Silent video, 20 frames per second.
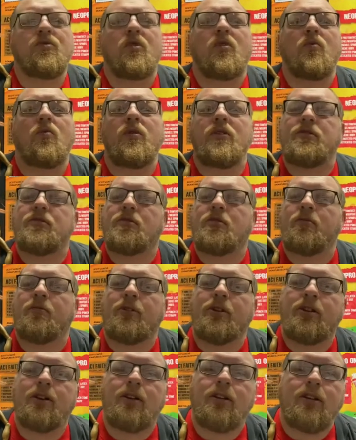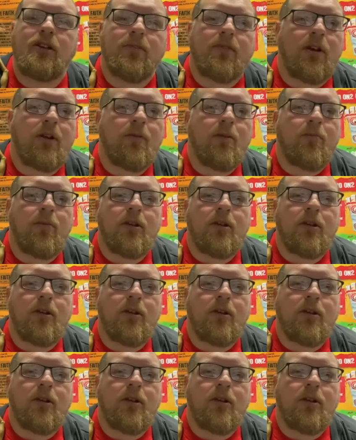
So which company developed the